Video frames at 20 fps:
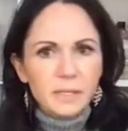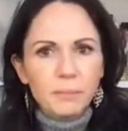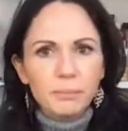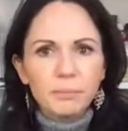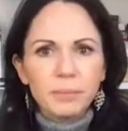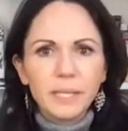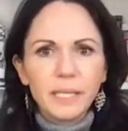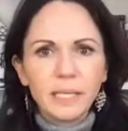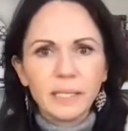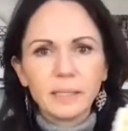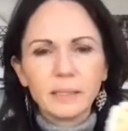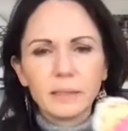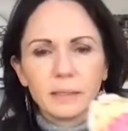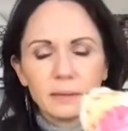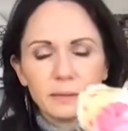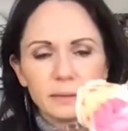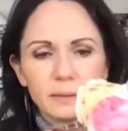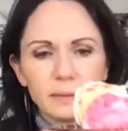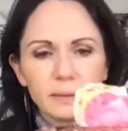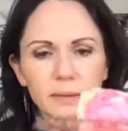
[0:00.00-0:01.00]
pink
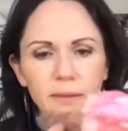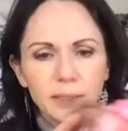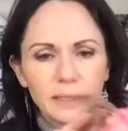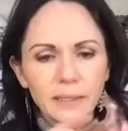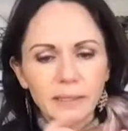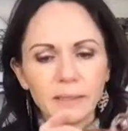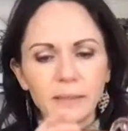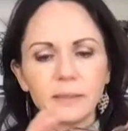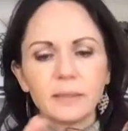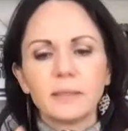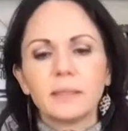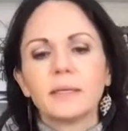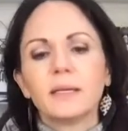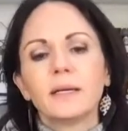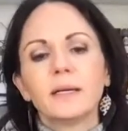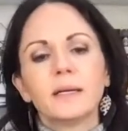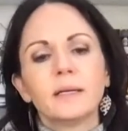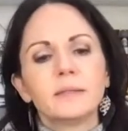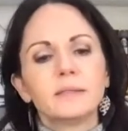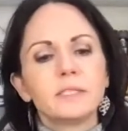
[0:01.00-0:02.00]

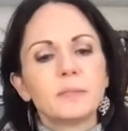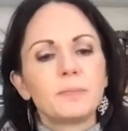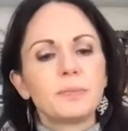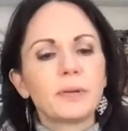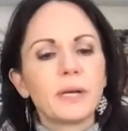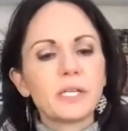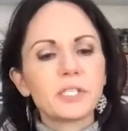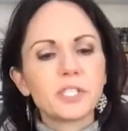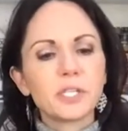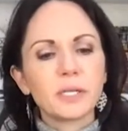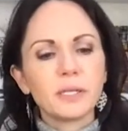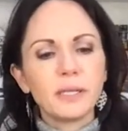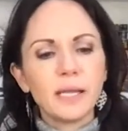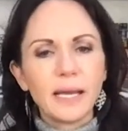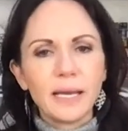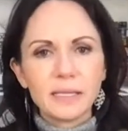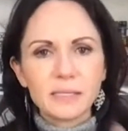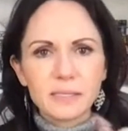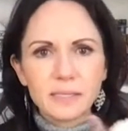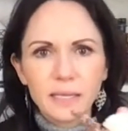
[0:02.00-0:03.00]
depression
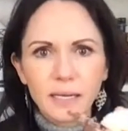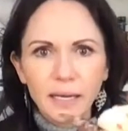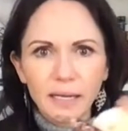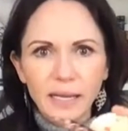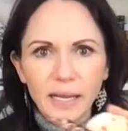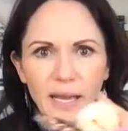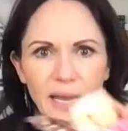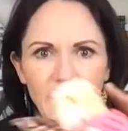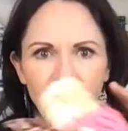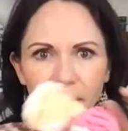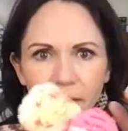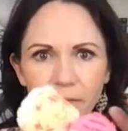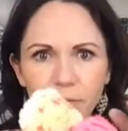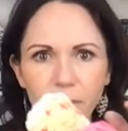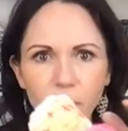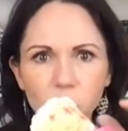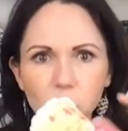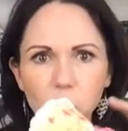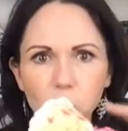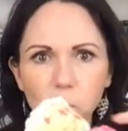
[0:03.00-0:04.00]
glass that I have.
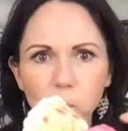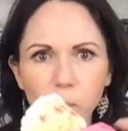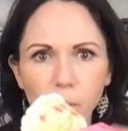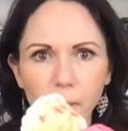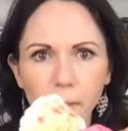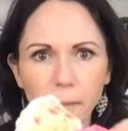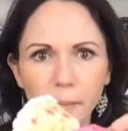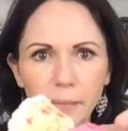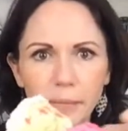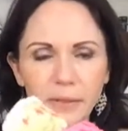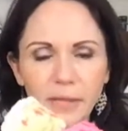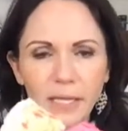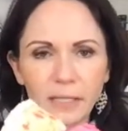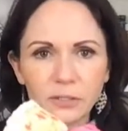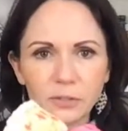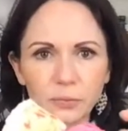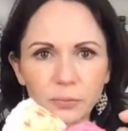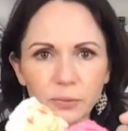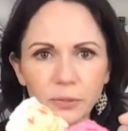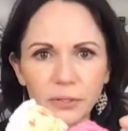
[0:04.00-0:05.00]

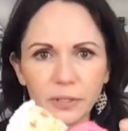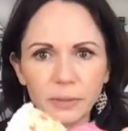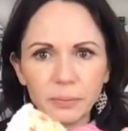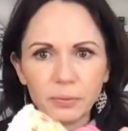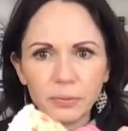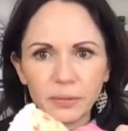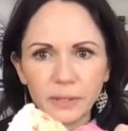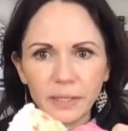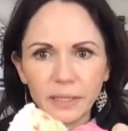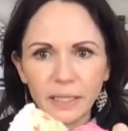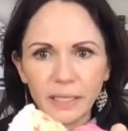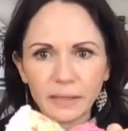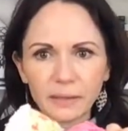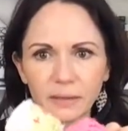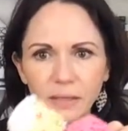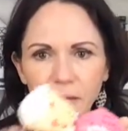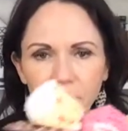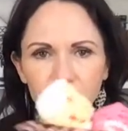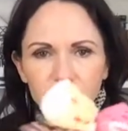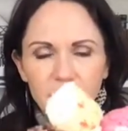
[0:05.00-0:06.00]
That's really pretty. I
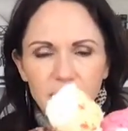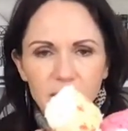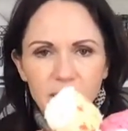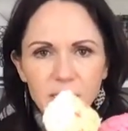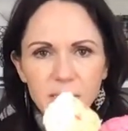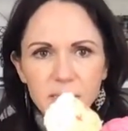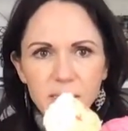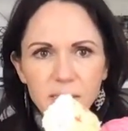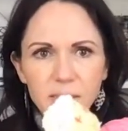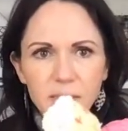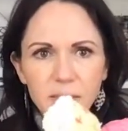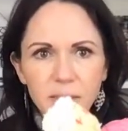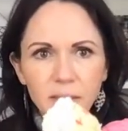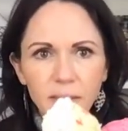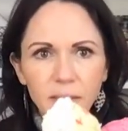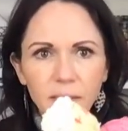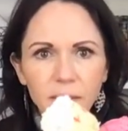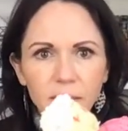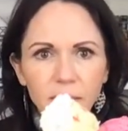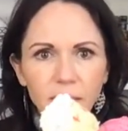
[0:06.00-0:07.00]
love this.
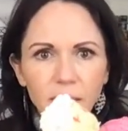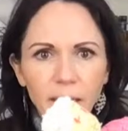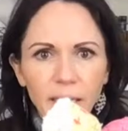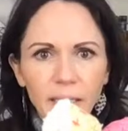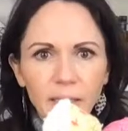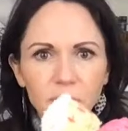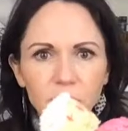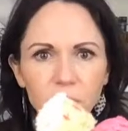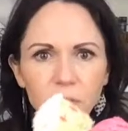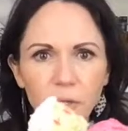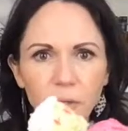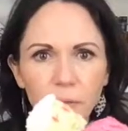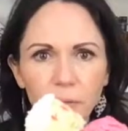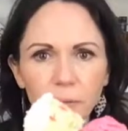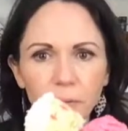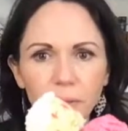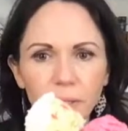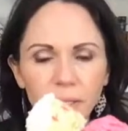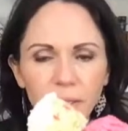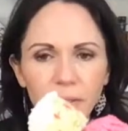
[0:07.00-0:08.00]
And
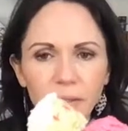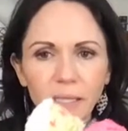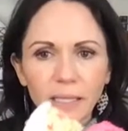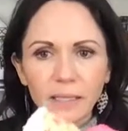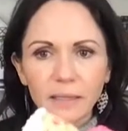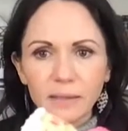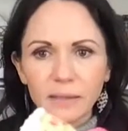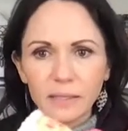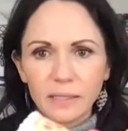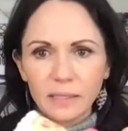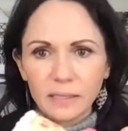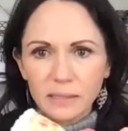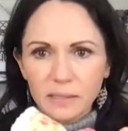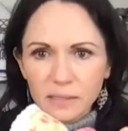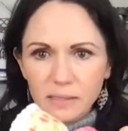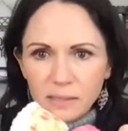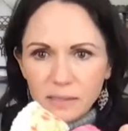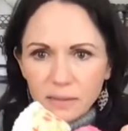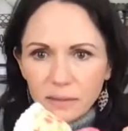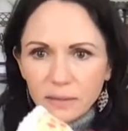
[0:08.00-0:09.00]
so like
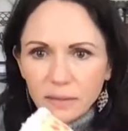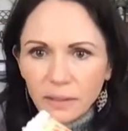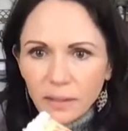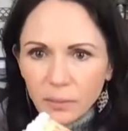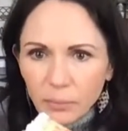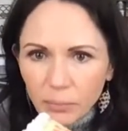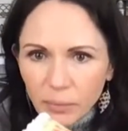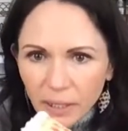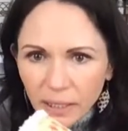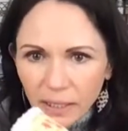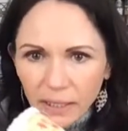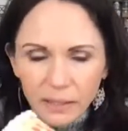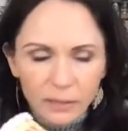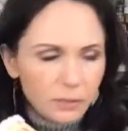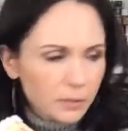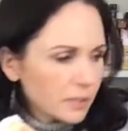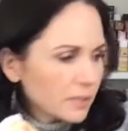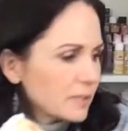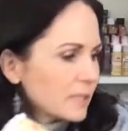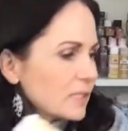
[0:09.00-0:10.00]
this,
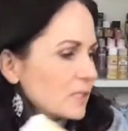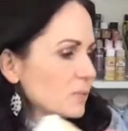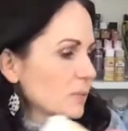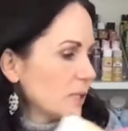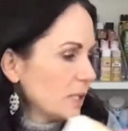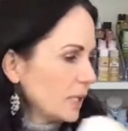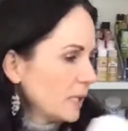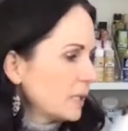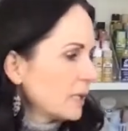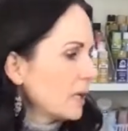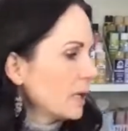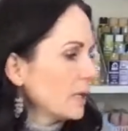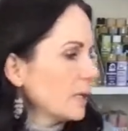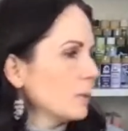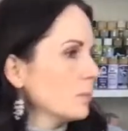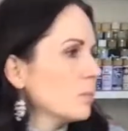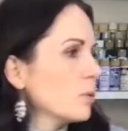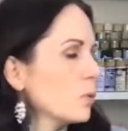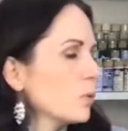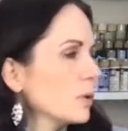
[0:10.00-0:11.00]
Chris says mini
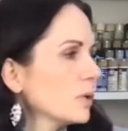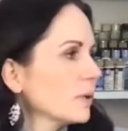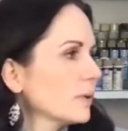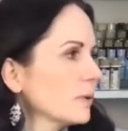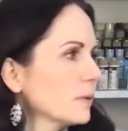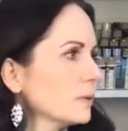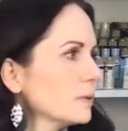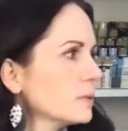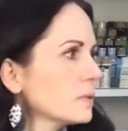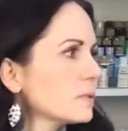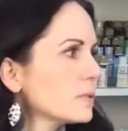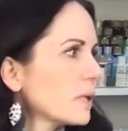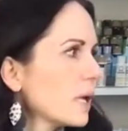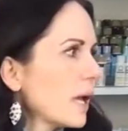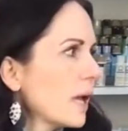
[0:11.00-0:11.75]
cutting boards.